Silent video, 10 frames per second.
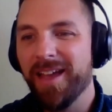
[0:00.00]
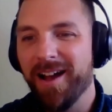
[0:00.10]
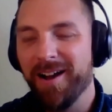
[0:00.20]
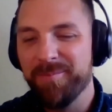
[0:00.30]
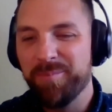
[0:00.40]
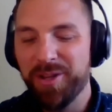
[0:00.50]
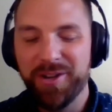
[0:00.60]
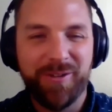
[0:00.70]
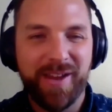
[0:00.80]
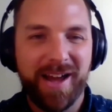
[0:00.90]
But
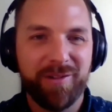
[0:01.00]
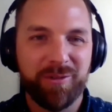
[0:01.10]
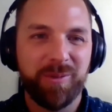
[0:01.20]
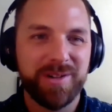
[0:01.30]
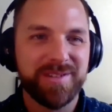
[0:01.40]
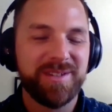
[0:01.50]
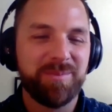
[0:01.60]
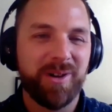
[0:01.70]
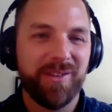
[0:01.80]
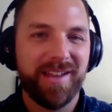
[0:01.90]
now everyone wears a
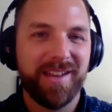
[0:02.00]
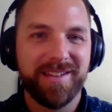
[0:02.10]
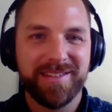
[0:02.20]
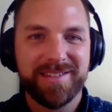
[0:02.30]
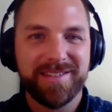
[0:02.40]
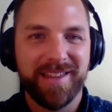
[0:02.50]
seatbelt, and it's